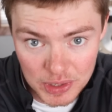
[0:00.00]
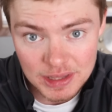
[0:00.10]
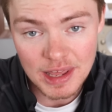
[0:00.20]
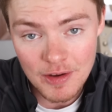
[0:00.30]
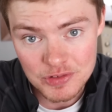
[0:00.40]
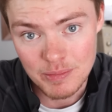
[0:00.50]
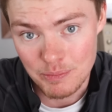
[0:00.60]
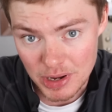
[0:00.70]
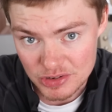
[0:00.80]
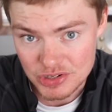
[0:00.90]
We left a
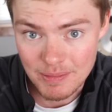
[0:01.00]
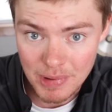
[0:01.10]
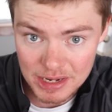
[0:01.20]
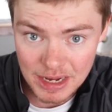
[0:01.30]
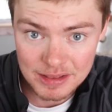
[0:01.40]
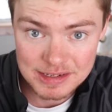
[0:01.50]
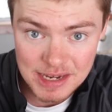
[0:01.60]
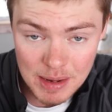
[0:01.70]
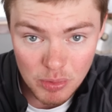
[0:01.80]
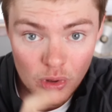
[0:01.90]
bunch of money on the
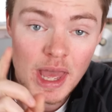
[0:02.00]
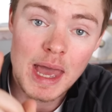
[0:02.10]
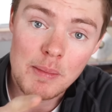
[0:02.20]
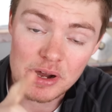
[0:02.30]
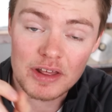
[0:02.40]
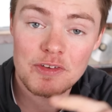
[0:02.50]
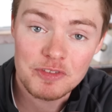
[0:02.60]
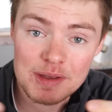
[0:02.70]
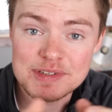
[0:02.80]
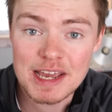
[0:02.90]
table. But on the
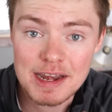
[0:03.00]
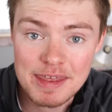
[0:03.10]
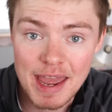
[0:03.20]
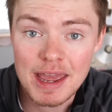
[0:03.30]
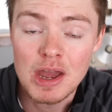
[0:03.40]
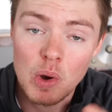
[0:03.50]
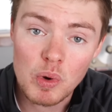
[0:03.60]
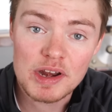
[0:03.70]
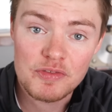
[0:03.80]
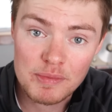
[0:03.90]
flip side of that,
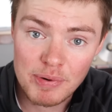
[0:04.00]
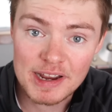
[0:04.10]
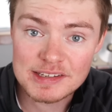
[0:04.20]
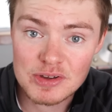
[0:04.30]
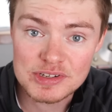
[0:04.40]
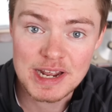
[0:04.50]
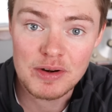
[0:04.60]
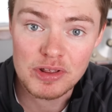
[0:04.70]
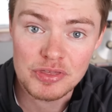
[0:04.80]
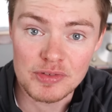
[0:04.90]
what if the price goes
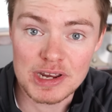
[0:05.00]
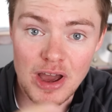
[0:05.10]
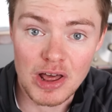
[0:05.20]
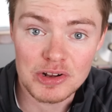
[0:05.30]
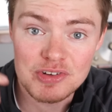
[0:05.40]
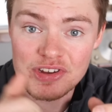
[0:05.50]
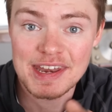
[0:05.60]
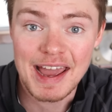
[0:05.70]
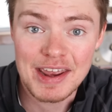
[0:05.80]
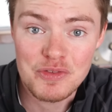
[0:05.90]
down to $3
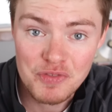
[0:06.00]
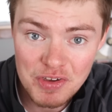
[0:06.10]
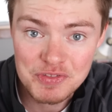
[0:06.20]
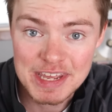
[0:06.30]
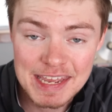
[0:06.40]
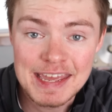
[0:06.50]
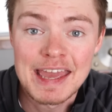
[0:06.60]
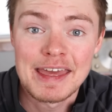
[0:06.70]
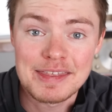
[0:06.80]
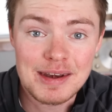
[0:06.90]
and $9.50?
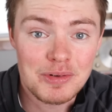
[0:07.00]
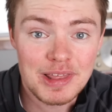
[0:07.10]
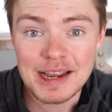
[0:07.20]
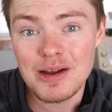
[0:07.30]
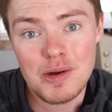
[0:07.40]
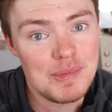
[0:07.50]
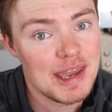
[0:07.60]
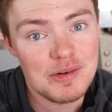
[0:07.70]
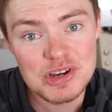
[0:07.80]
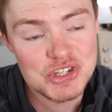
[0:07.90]
Then we're like, oh
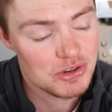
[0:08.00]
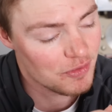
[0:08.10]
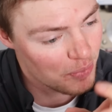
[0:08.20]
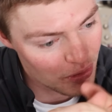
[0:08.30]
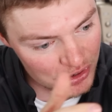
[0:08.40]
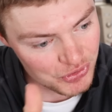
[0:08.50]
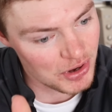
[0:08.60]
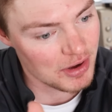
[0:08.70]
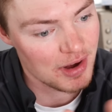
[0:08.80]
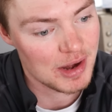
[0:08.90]
man, we should have pulled the
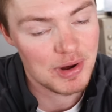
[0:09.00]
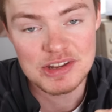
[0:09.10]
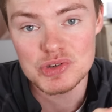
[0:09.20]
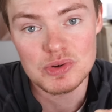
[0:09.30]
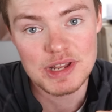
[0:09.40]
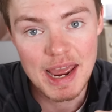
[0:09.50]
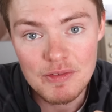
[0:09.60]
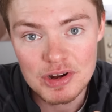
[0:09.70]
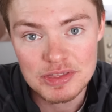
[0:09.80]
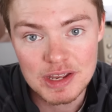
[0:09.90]
trigger right away and sold
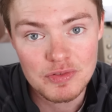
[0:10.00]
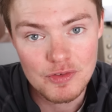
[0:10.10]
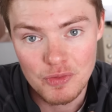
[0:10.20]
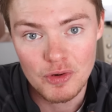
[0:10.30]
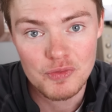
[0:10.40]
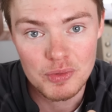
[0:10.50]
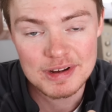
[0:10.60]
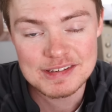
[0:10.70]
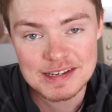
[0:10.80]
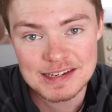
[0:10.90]
everything for
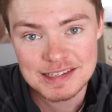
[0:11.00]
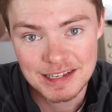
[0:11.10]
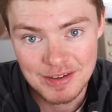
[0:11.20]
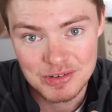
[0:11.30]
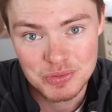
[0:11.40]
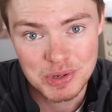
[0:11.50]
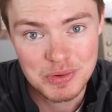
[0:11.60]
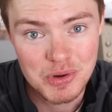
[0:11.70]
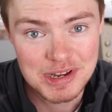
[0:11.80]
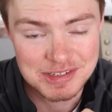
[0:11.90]
$4.46 and
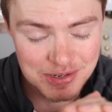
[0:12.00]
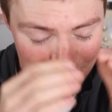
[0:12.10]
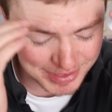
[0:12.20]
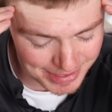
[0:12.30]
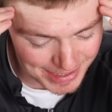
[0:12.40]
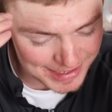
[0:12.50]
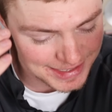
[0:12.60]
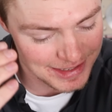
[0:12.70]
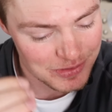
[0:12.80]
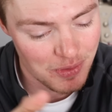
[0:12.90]
$11.21. So
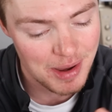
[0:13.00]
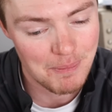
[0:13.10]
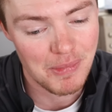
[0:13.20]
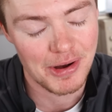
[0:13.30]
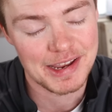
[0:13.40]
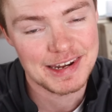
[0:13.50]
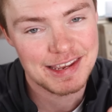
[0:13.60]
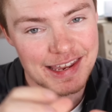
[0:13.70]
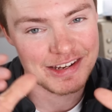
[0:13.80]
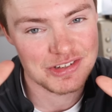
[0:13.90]
this is why marketing
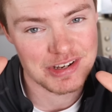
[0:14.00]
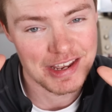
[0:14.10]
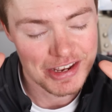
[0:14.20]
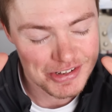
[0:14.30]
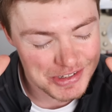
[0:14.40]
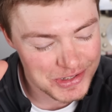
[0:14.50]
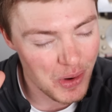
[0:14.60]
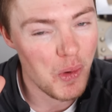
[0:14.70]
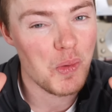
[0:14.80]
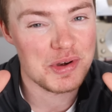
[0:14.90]
is
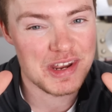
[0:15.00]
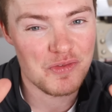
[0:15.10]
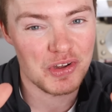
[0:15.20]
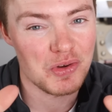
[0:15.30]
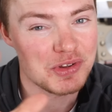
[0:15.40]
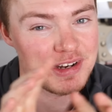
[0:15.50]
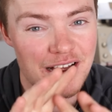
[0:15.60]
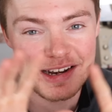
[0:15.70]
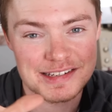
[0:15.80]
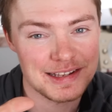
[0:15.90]
so difficult, and
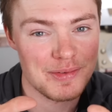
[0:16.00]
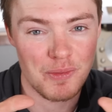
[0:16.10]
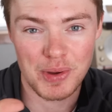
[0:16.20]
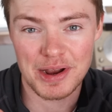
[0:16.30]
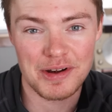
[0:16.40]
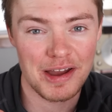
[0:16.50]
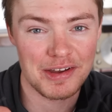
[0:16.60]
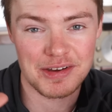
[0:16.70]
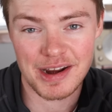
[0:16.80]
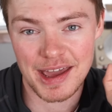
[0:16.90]
honestly, we are not
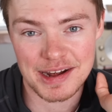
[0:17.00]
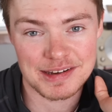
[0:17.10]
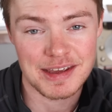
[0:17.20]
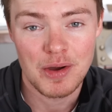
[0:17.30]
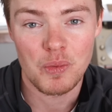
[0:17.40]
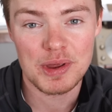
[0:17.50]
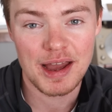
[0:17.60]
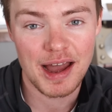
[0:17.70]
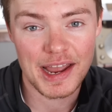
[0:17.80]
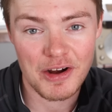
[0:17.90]
good at it. We
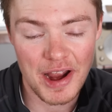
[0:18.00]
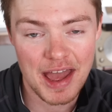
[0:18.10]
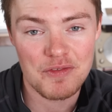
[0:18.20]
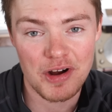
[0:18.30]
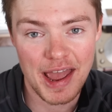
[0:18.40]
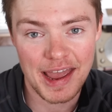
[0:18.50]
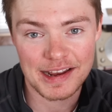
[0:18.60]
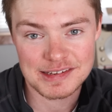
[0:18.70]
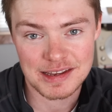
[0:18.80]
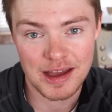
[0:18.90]
hire
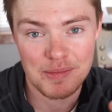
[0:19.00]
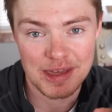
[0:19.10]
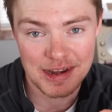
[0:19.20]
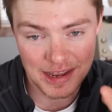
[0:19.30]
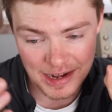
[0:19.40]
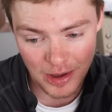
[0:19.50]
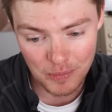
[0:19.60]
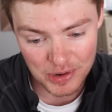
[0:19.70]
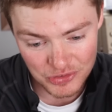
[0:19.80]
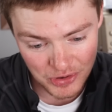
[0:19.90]
EverAg to come in and
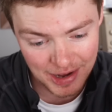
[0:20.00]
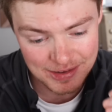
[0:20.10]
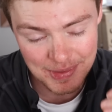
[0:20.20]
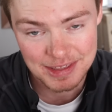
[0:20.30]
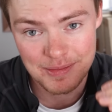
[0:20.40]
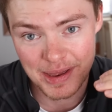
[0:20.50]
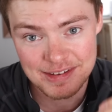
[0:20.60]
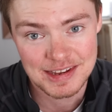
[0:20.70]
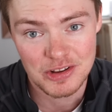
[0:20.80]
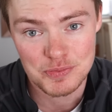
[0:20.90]
help us try to make the
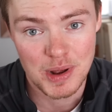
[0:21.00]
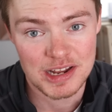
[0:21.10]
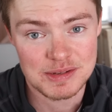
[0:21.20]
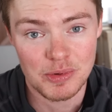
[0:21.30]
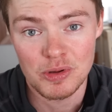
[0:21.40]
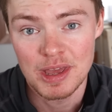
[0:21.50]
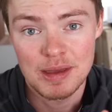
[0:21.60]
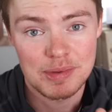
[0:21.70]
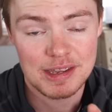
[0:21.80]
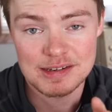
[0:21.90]
best sales possible,
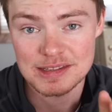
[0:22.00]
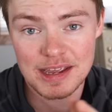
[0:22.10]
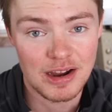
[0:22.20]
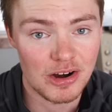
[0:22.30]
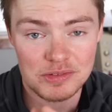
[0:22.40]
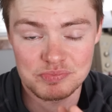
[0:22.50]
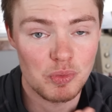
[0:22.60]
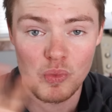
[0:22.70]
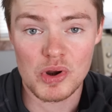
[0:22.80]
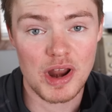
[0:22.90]
because they are
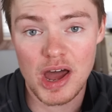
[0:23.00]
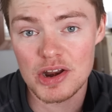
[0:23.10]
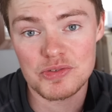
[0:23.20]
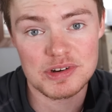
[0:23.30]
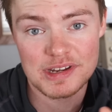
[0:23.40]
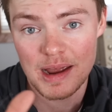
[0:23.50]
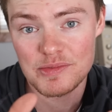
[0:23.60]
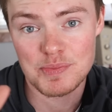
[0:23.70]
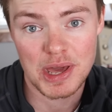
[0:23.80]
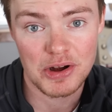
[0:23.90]
100
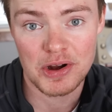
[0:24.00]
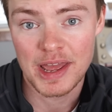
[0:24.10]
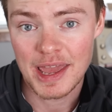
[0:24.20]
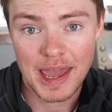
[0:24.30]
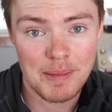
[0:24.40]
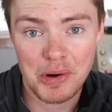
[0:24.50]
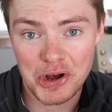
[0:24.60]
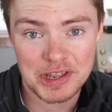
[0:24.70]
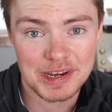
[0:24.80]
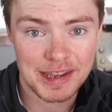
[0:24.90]
times better at
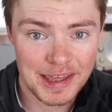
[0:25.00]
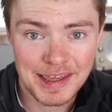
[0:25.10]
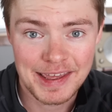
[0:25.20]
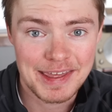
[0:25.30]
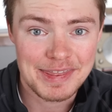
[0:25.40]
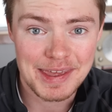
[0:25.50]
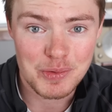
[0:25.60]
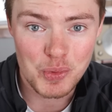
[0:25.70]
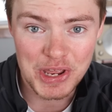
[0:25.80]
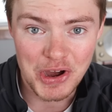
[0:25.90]
marketing than we